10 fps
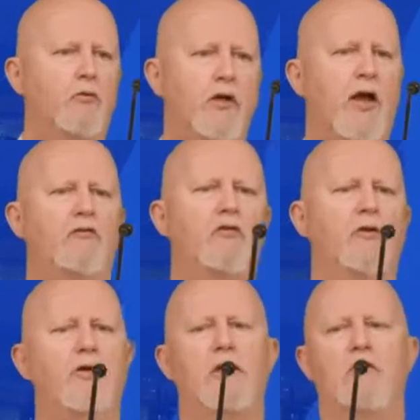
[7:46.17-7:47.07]
We have to
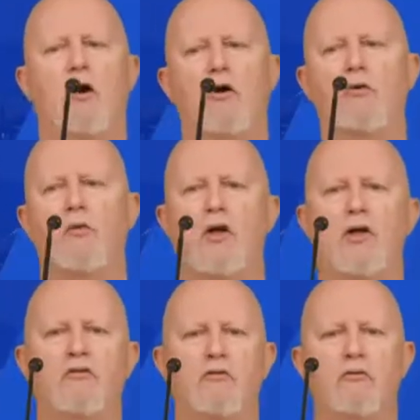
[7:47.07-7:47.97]
look at other
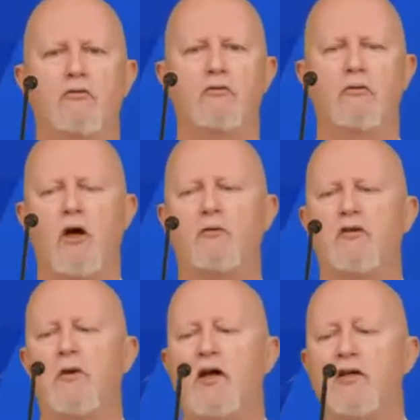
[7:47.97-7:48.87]
ways to
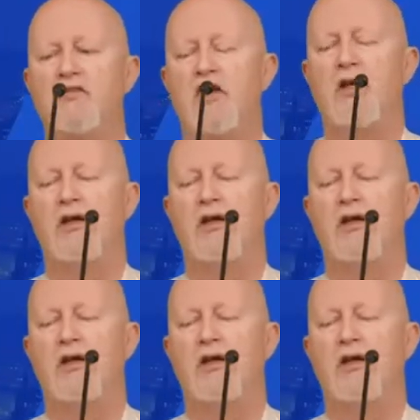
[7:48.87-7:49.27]
optimize